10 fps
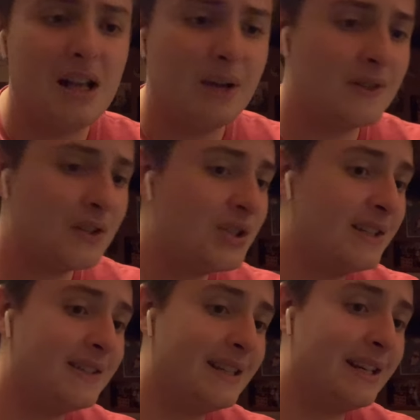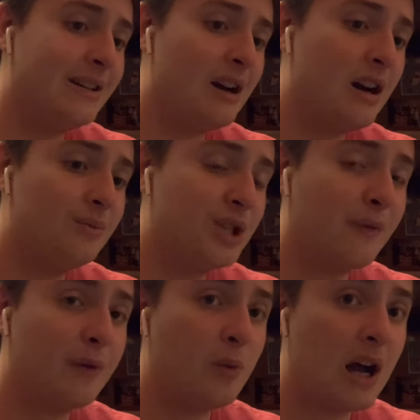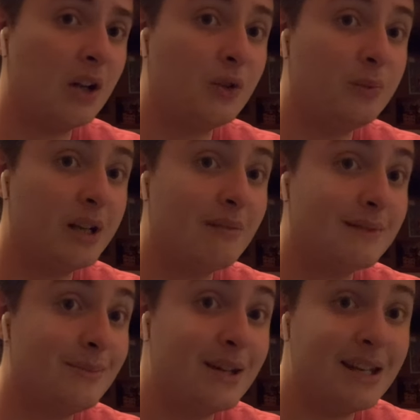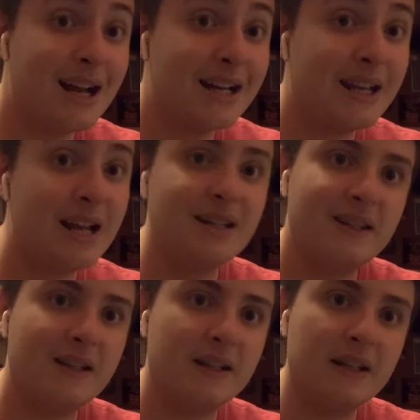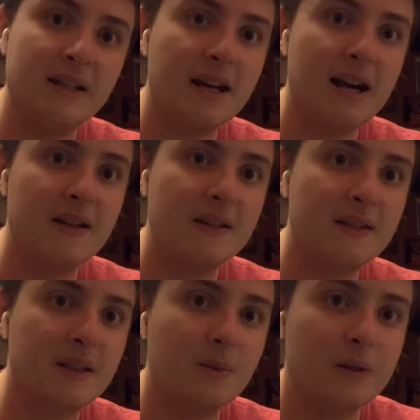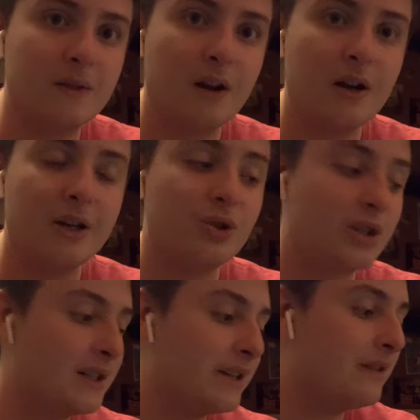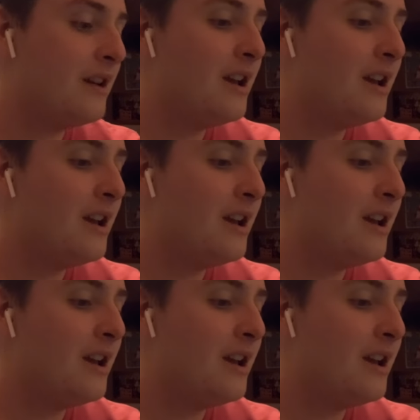It was interesting seeing Jeffrey Wilde, who becomes Midnight again and then he dies. It was very interesting.